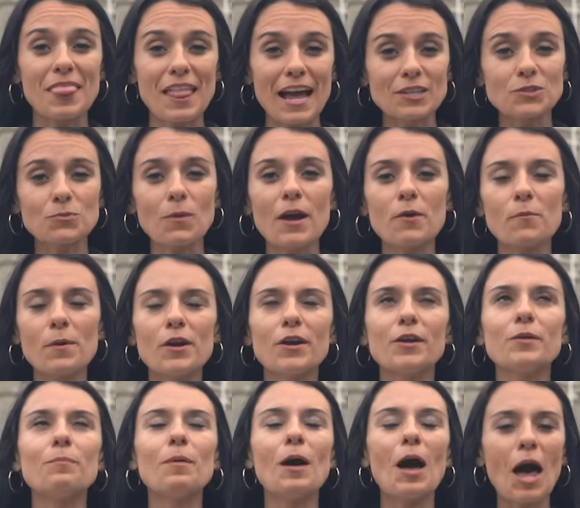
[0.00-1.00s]
that's why we
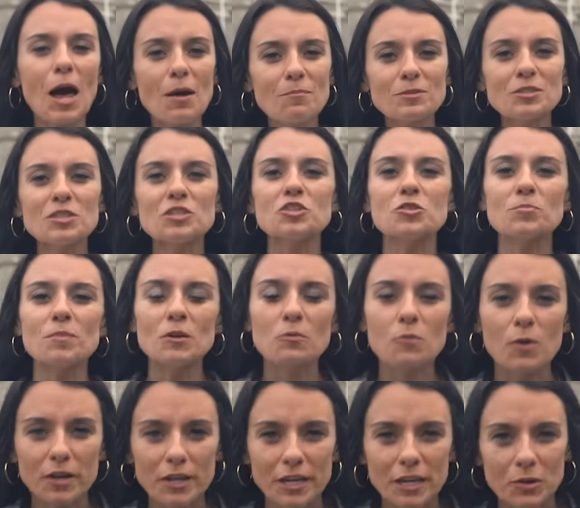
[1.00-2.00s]
are pumped to be
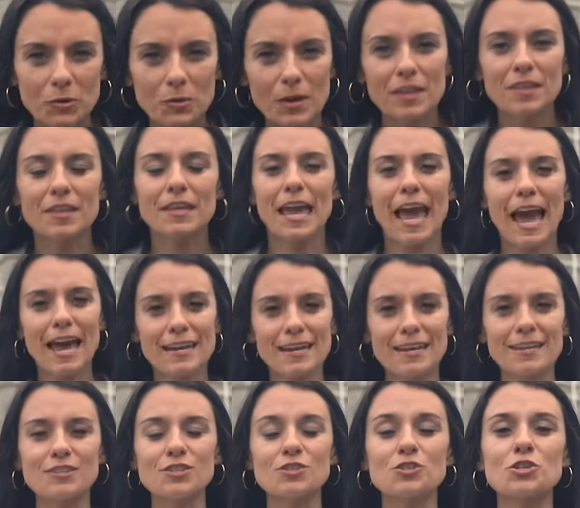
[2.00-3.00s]
working with
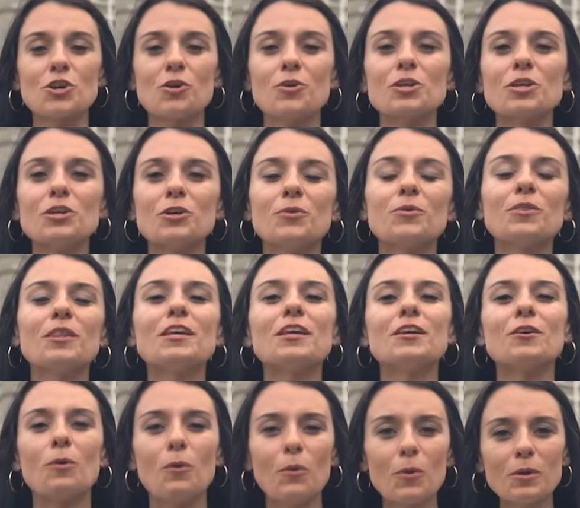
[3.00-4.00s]
Canon to show you the
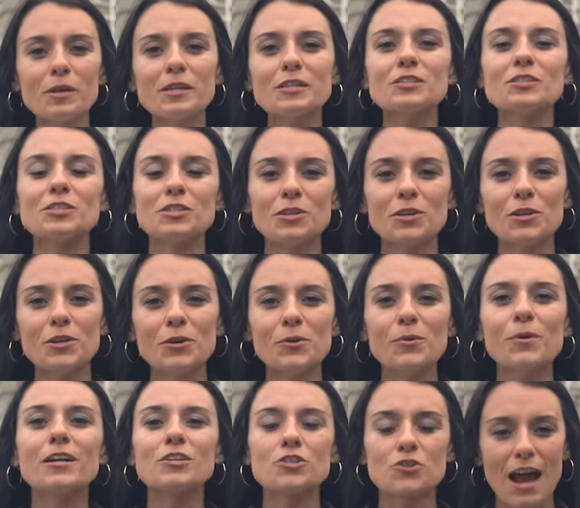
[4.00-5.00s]
coolest
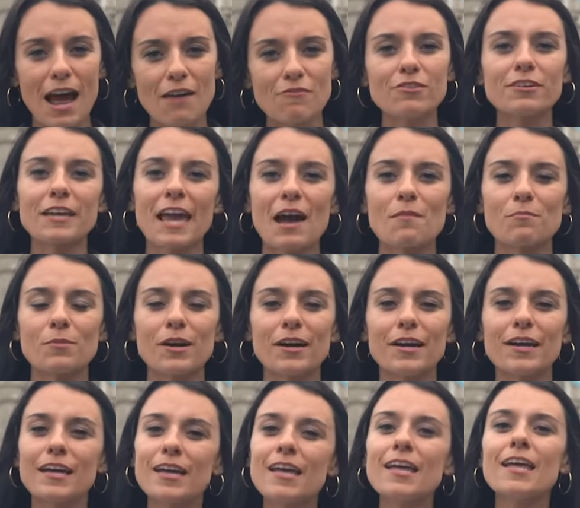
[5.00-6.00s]
new travel camera,